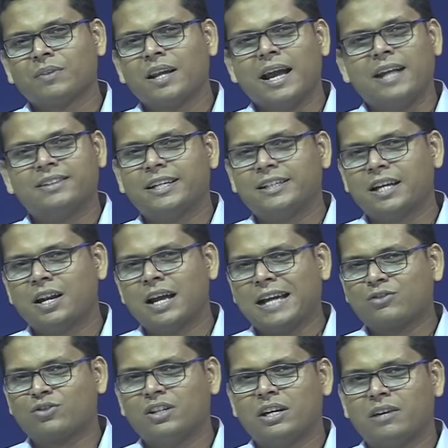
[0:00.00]
and that are
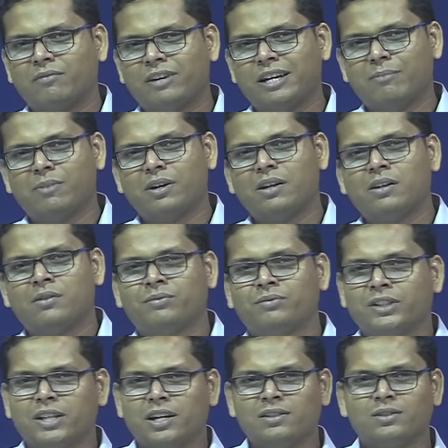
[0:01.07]
actually available with us,